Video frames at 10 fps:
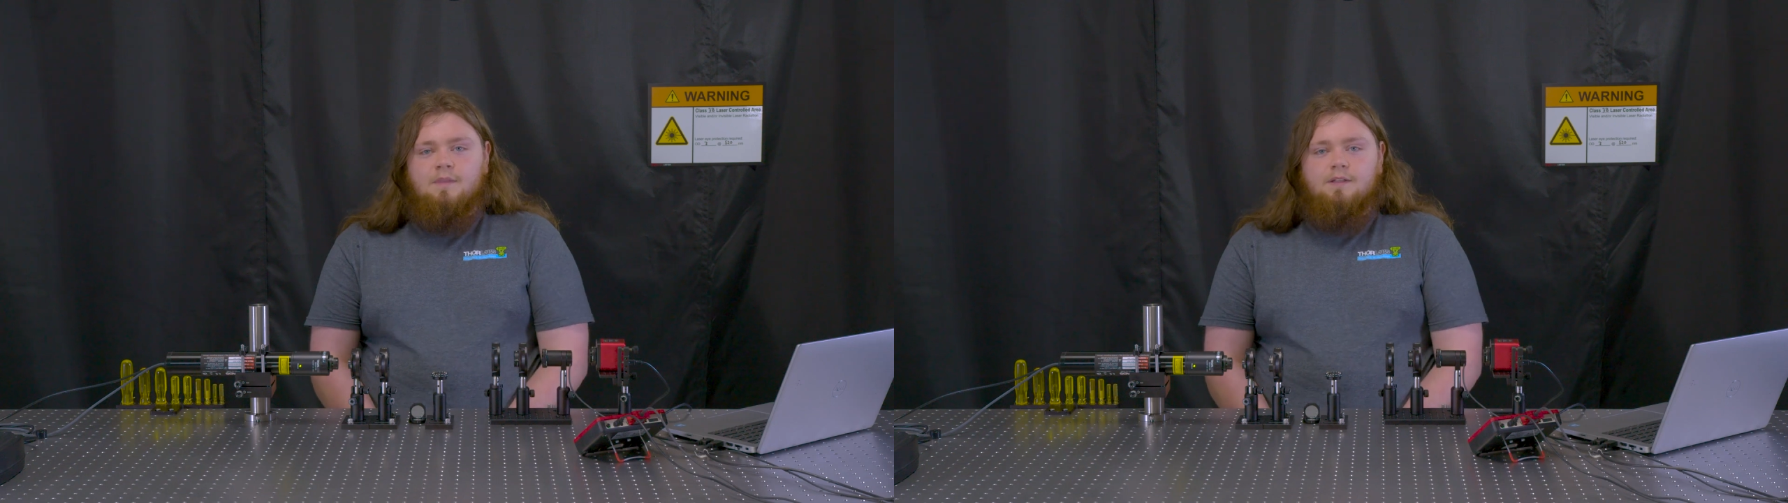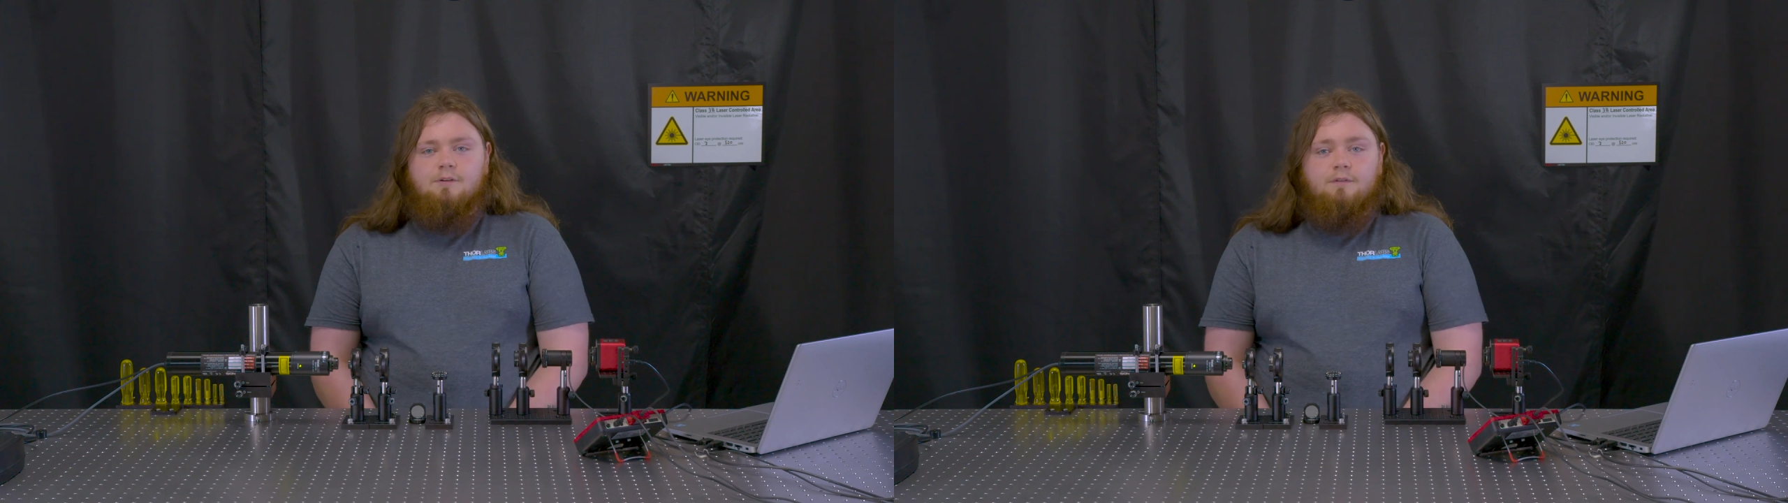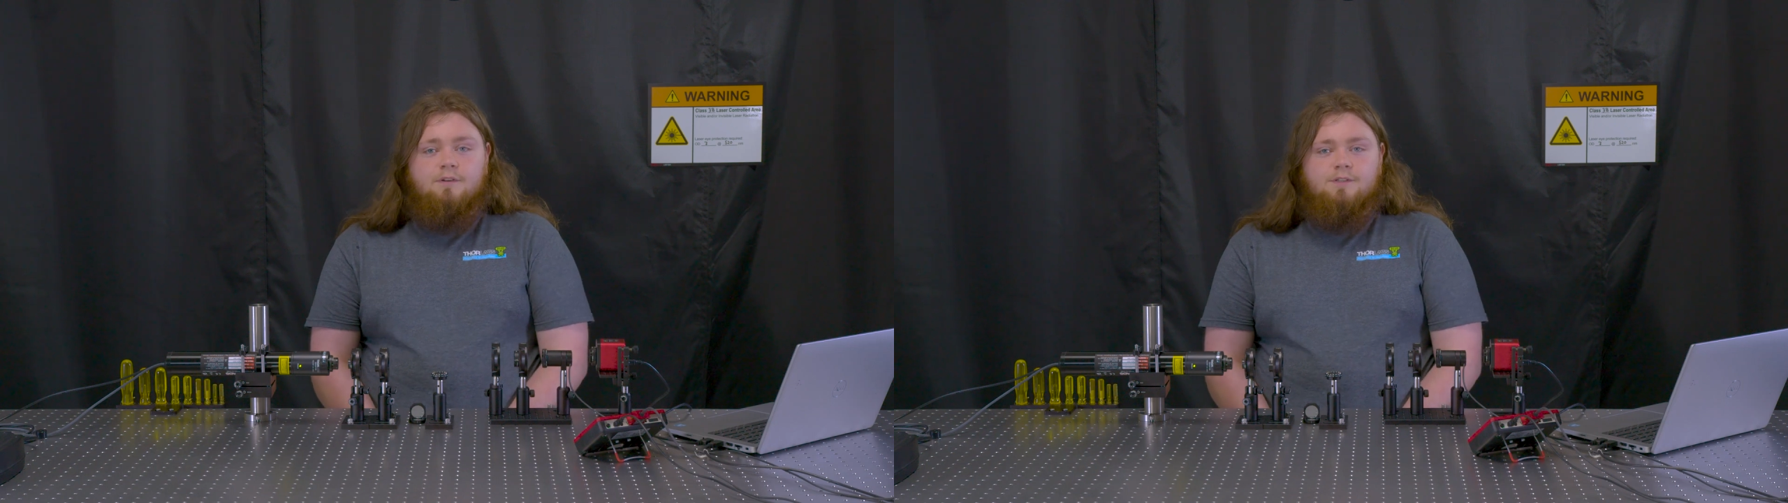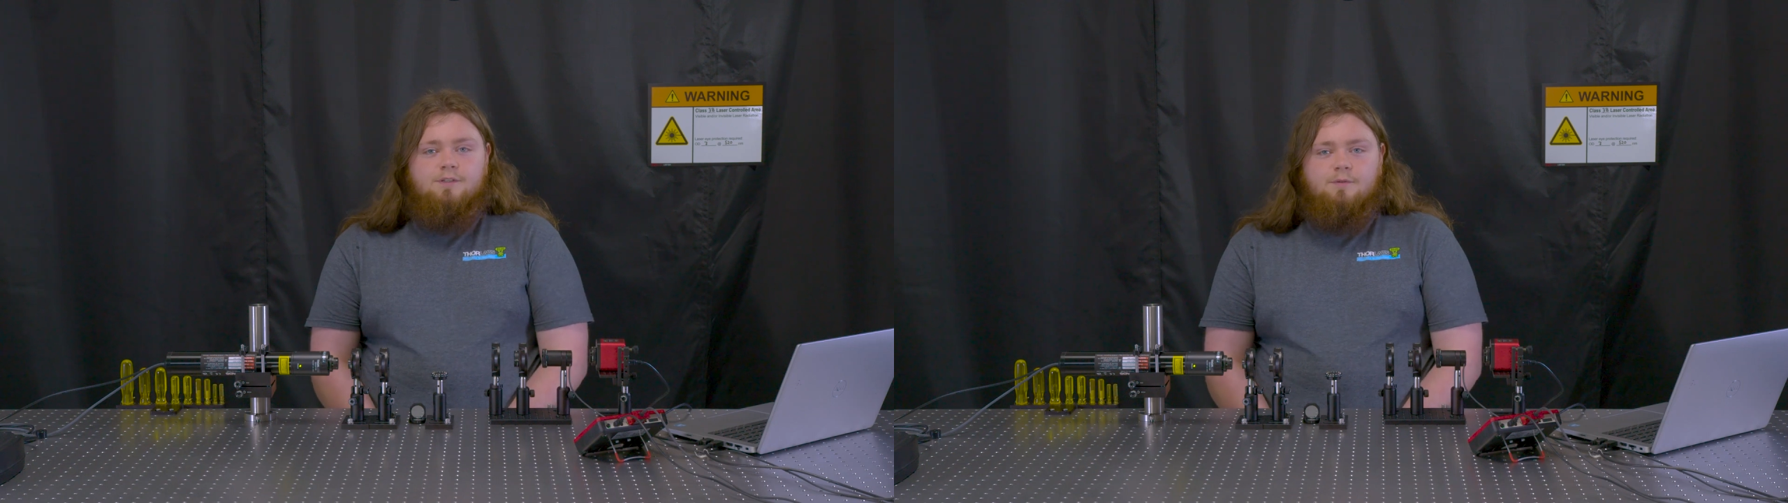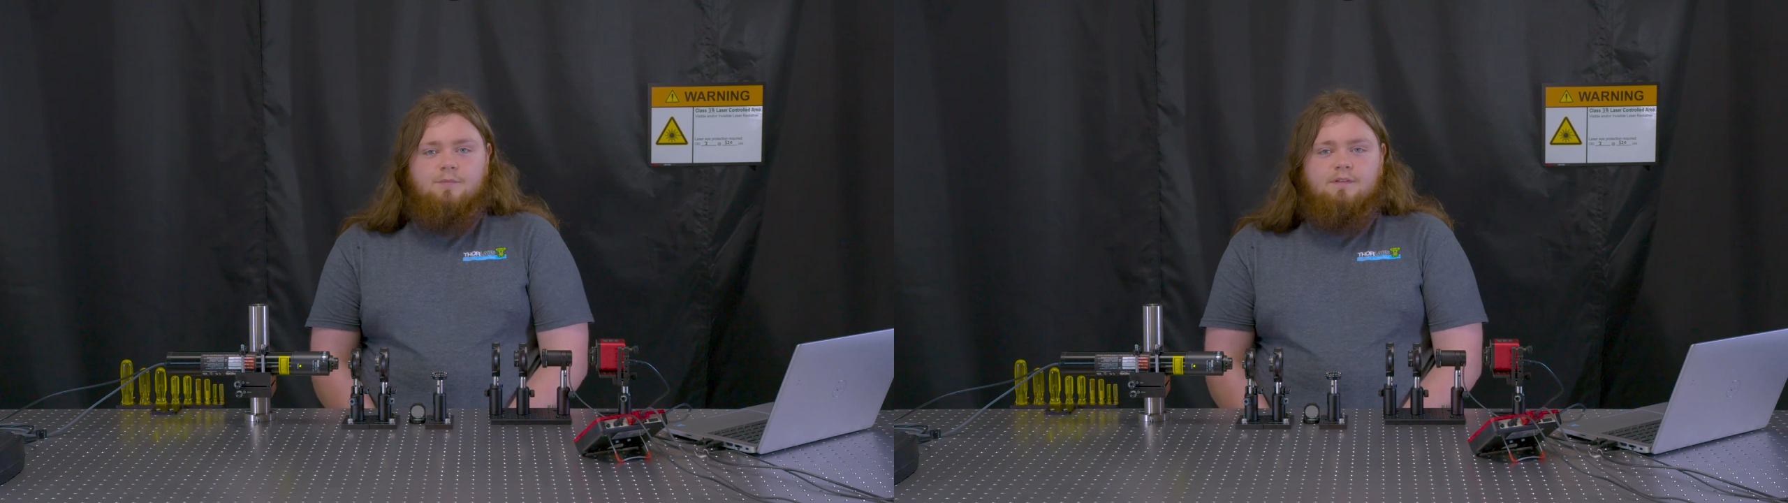It's often
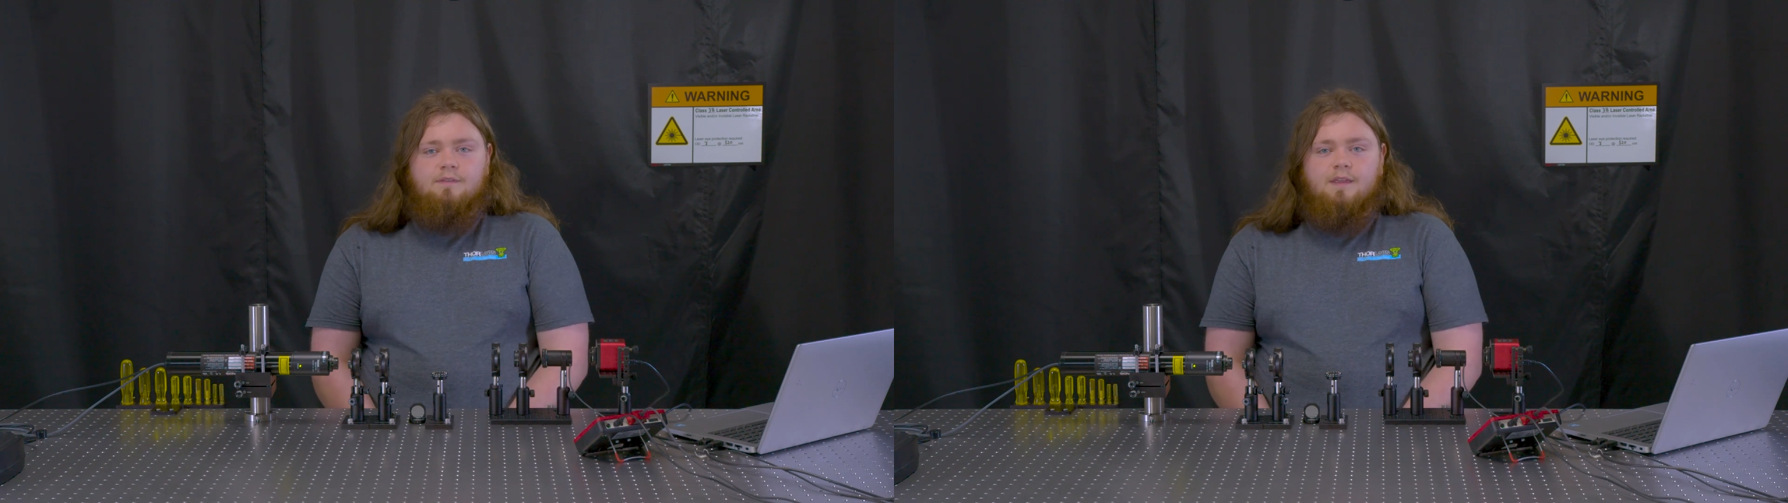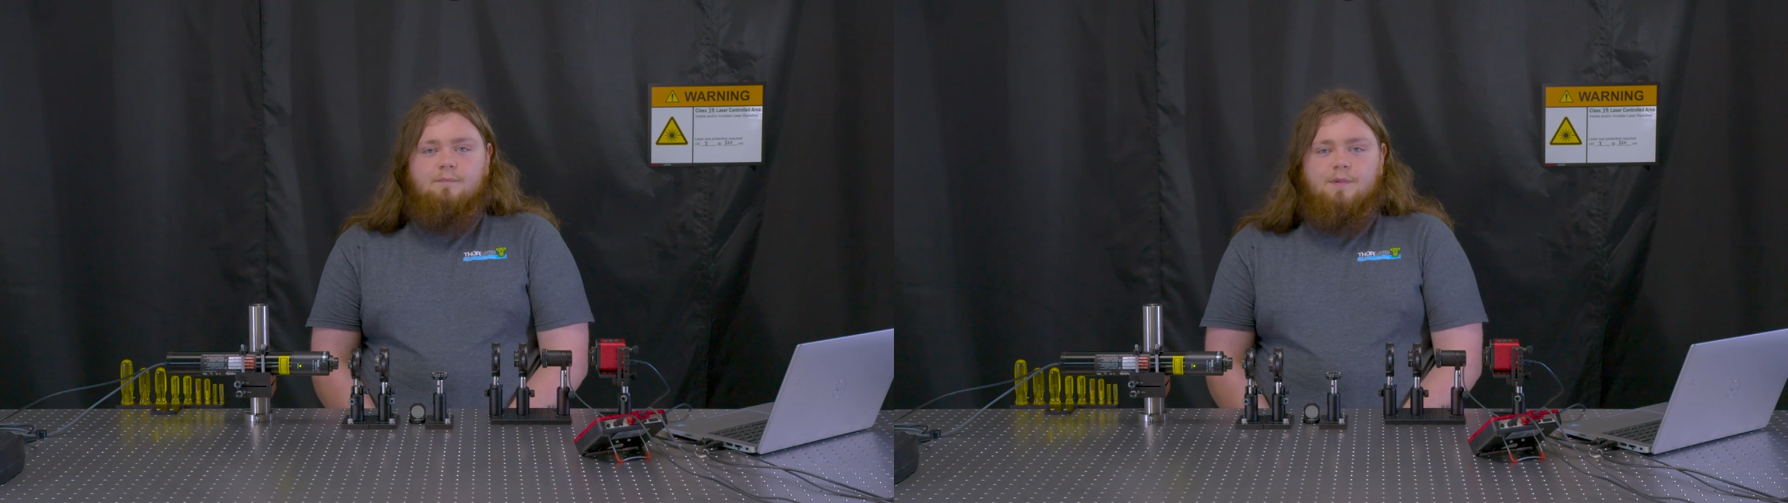assumed that